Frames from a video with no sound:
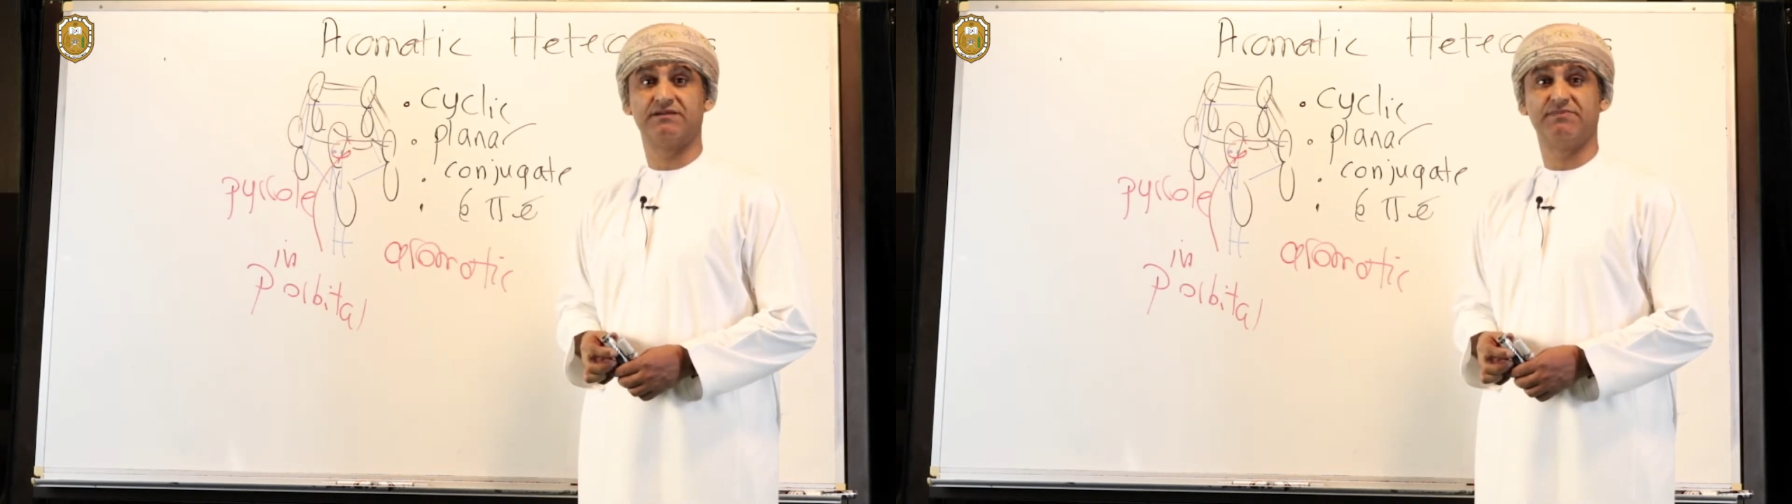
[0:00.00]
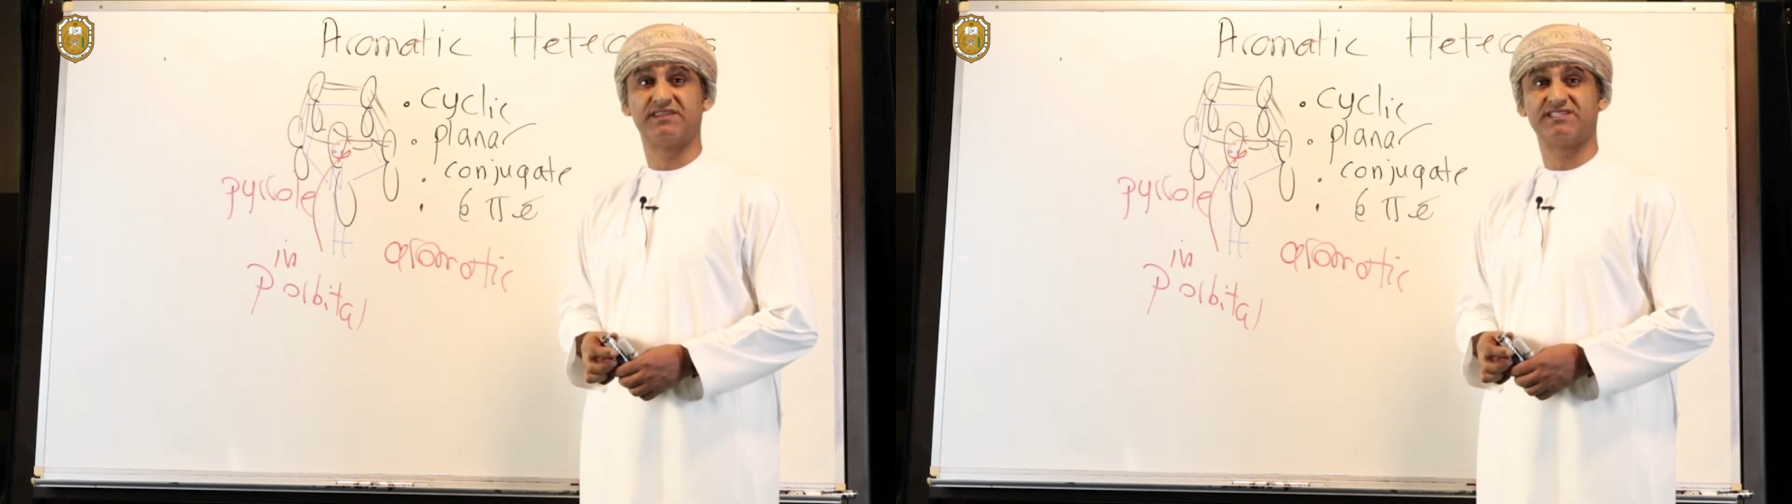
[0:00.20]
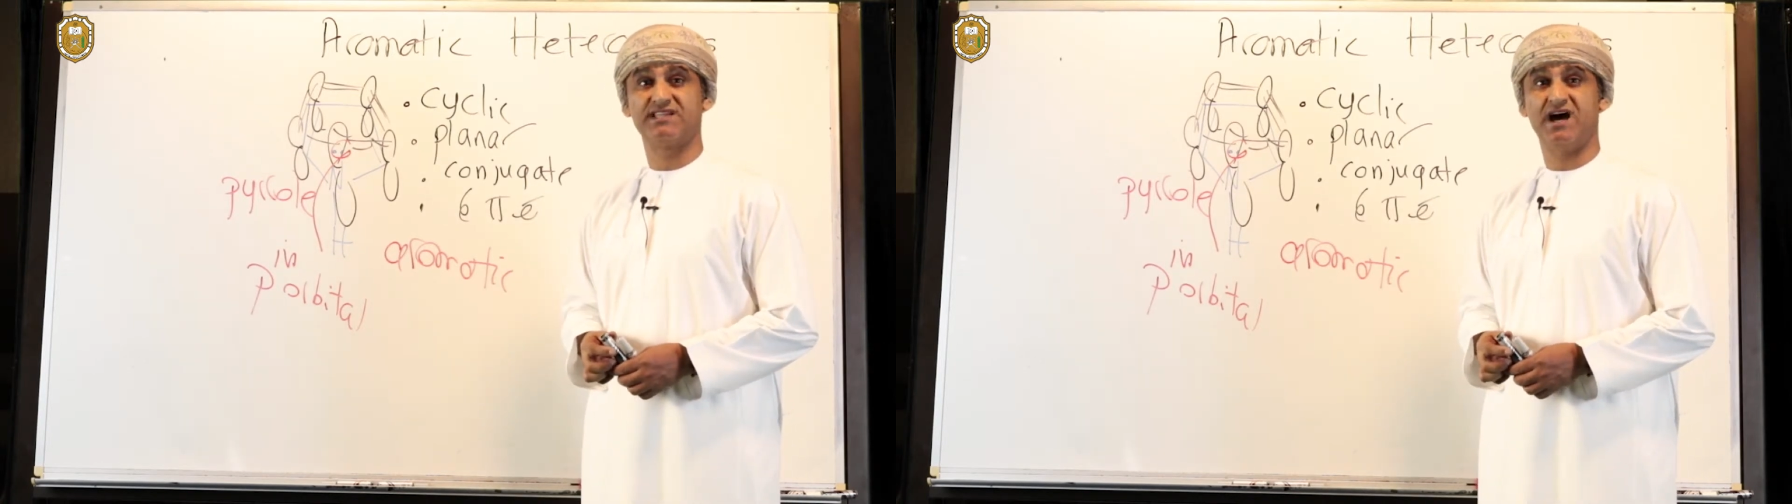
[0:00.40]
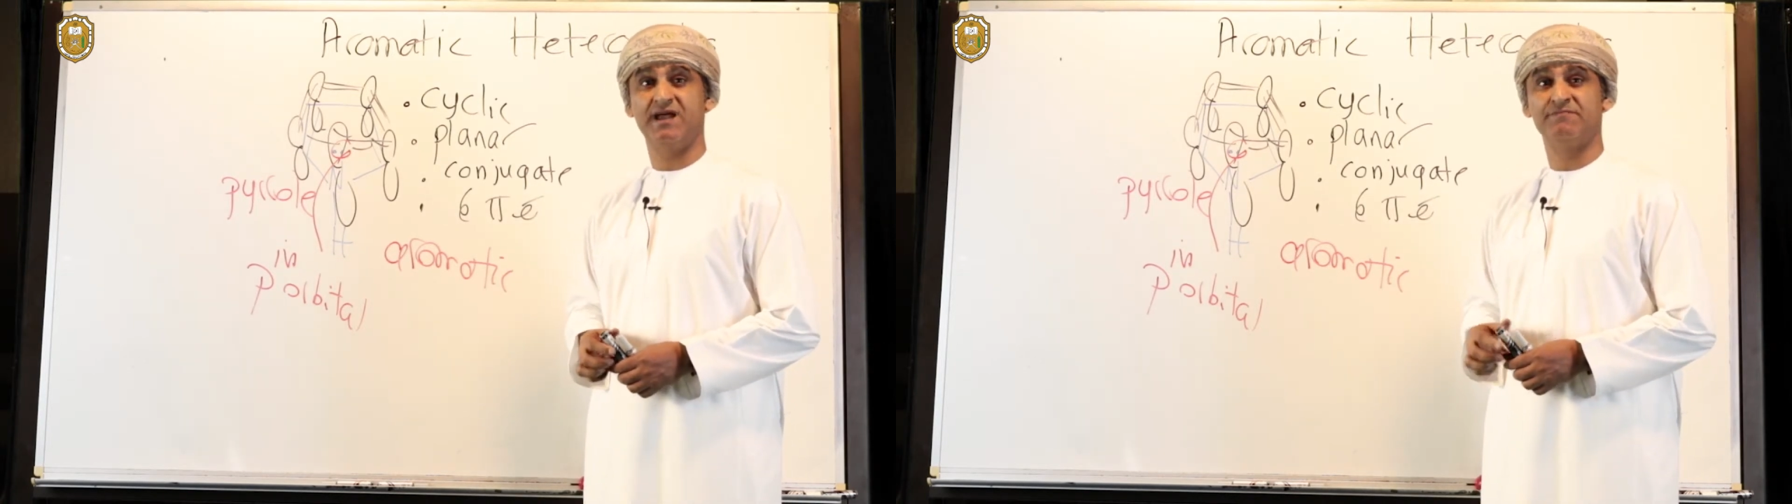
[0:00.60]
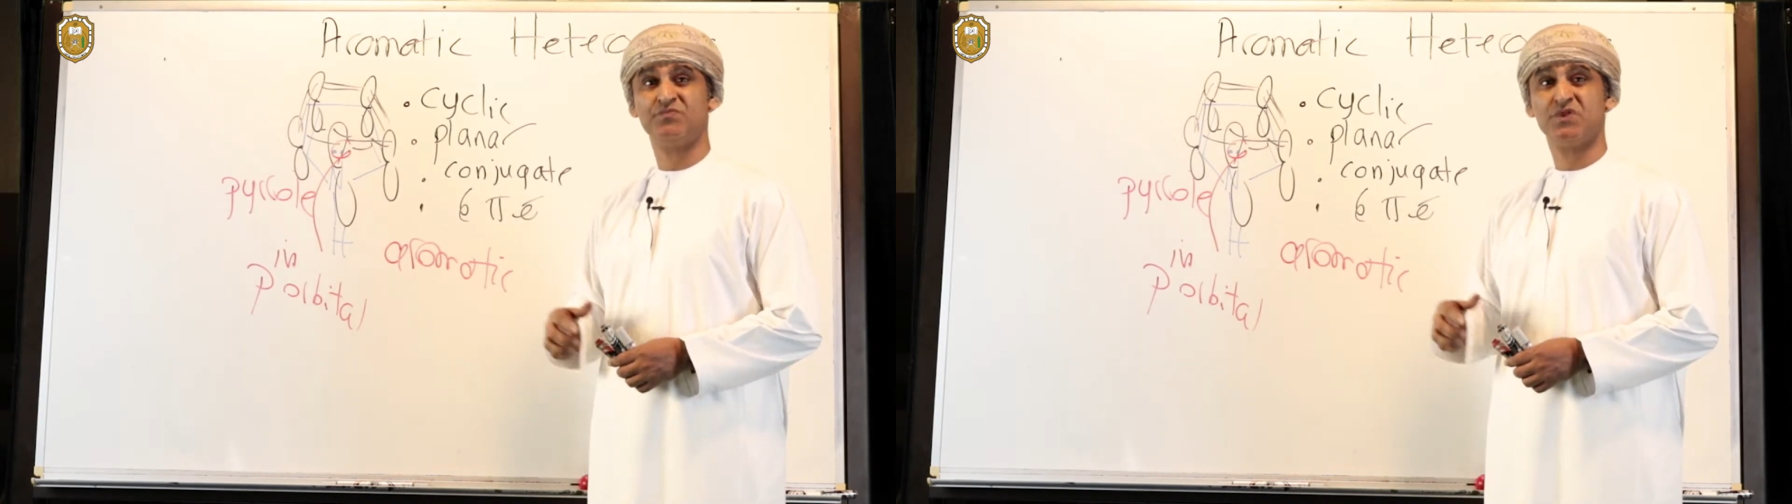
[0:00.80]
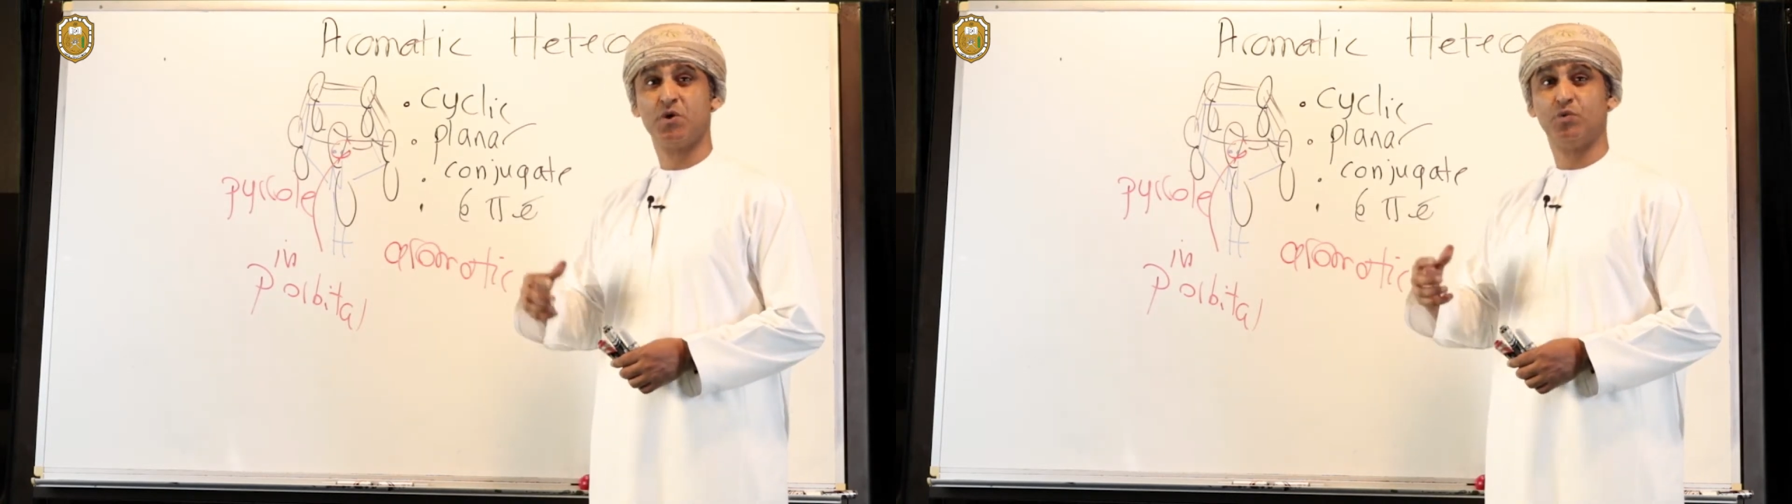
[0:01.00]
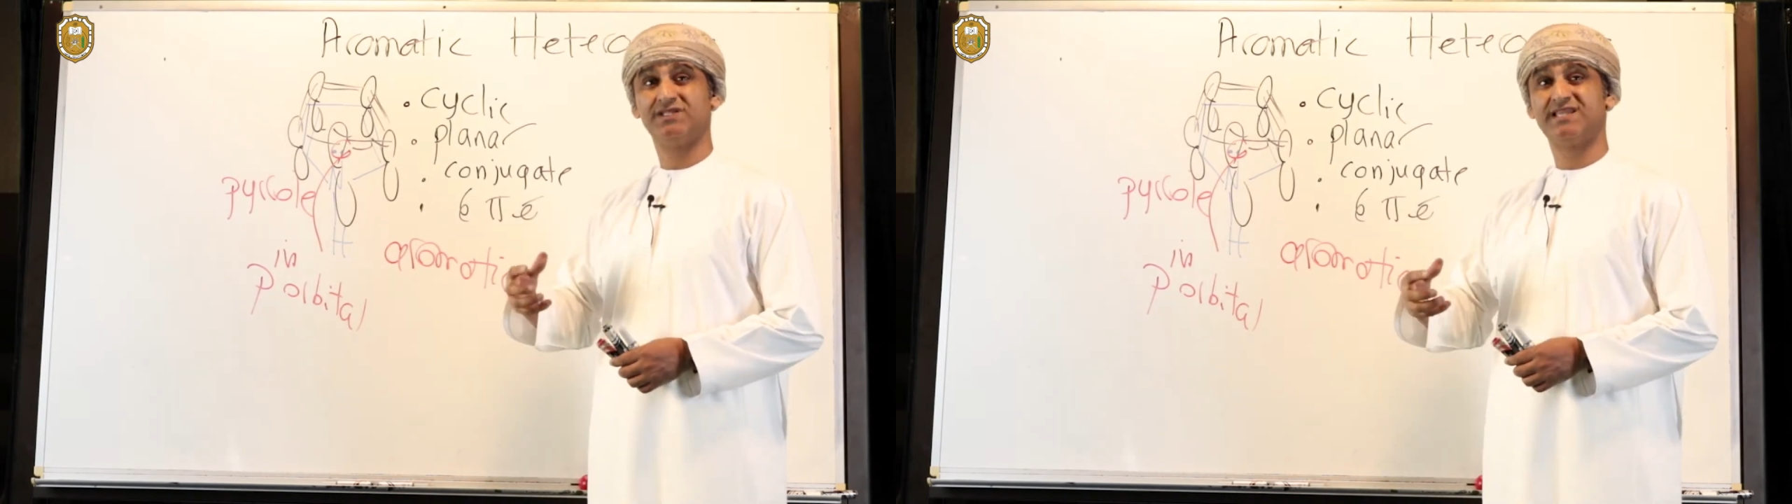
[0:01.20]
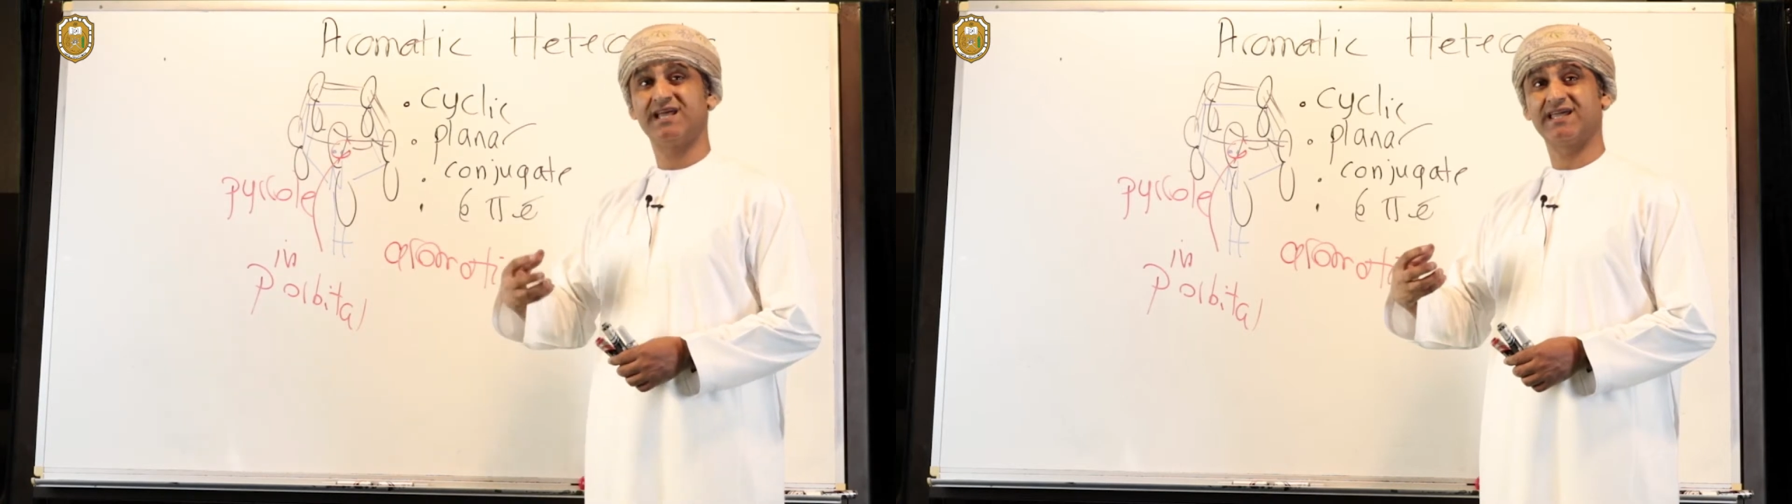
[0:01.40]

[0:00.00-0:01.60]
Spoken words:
but this time we take